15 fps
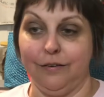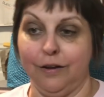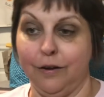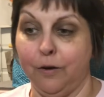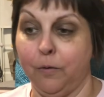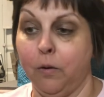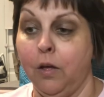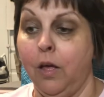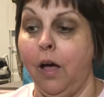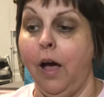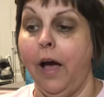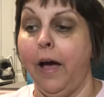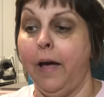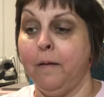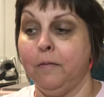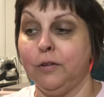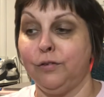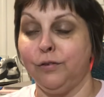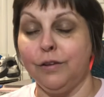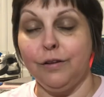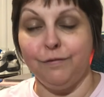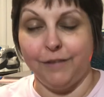So I was
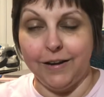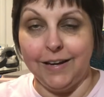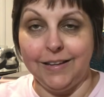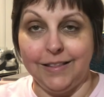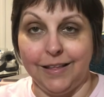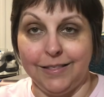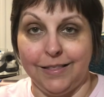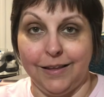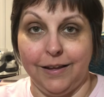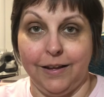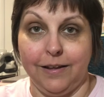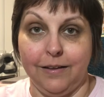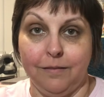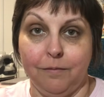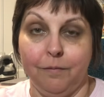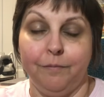really finding that the